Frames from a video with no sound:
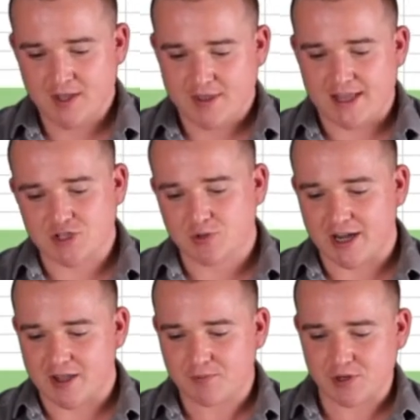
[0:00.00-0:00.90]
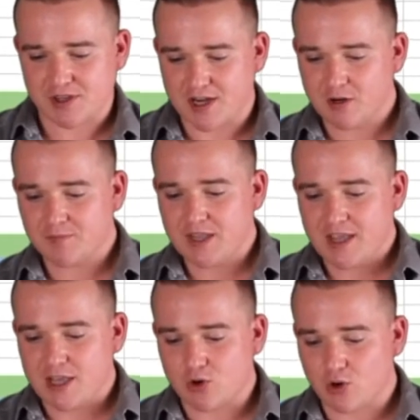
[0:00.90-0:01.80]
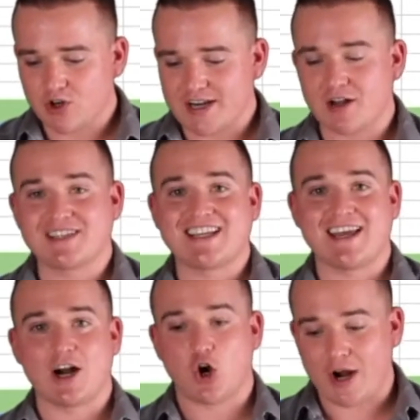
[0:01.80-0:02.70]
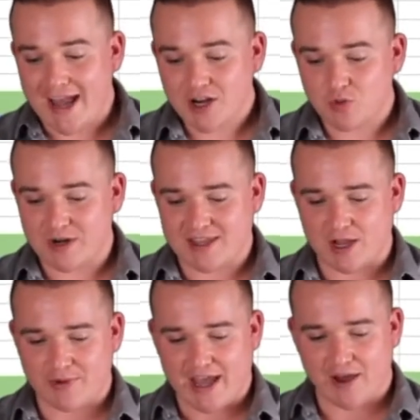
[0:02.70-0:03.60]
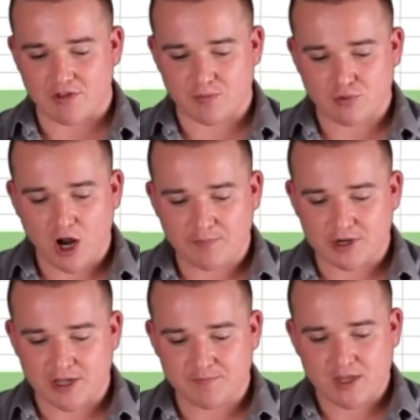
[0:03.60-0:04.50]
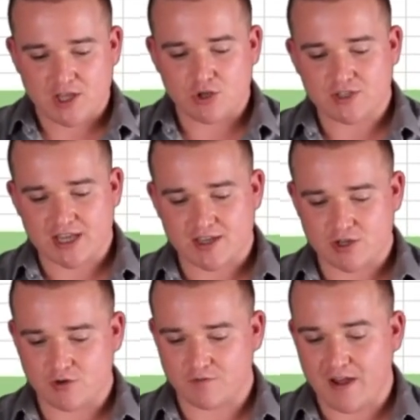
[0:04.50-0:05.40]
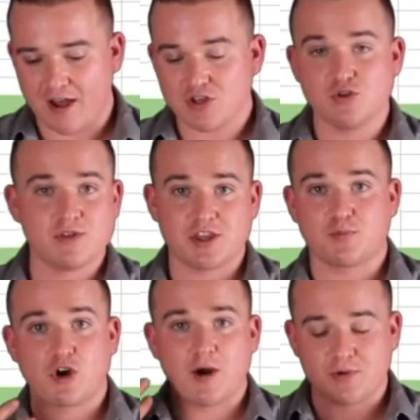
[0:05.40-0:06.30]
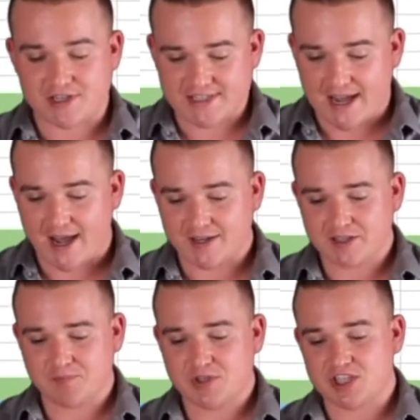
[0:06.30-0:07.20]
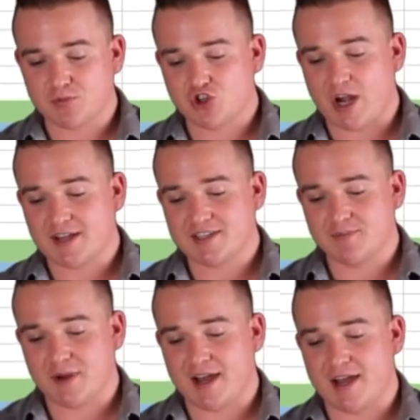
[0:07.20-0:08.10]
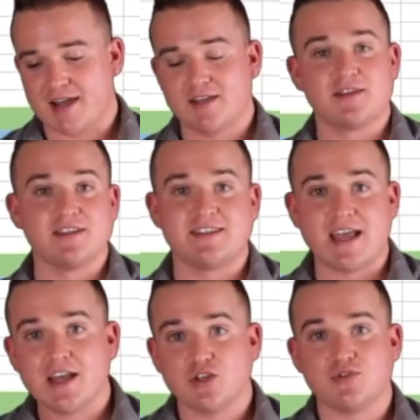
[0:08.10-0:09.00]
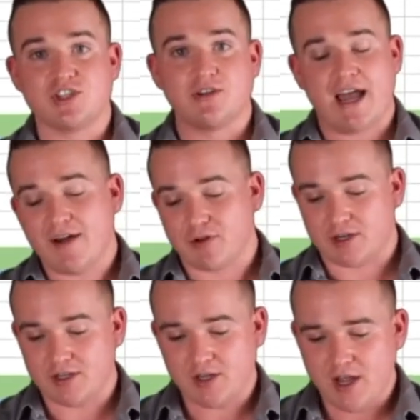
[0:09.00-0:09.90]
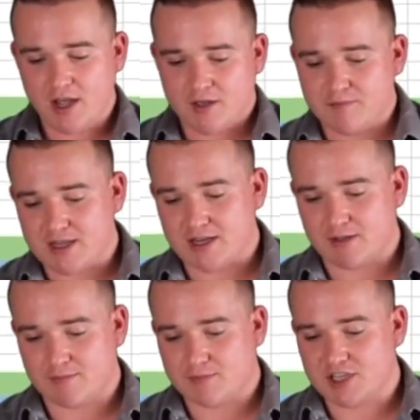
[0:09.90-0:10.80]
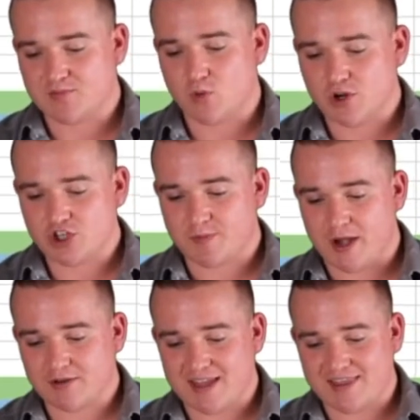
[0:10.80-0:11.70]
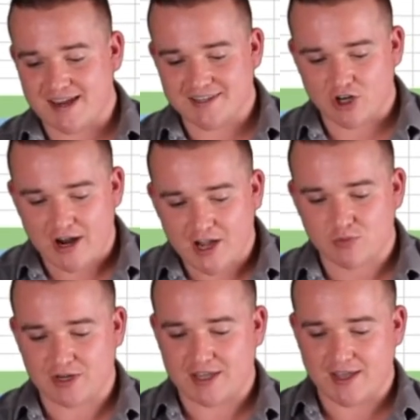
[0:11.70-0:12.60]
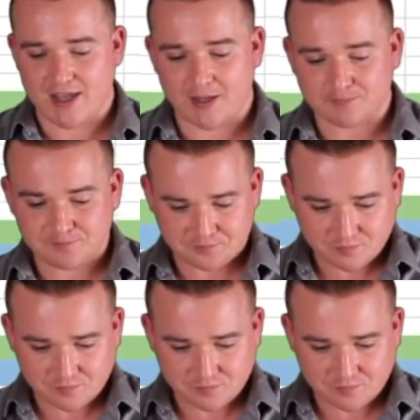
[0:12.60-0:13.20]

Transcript: That's what I inputted there. In order now to get our equity that we have in the property, you take your value that the property's at, subtract it by the debt you still have on it, meaning this mortgage amount, and that is our equity. And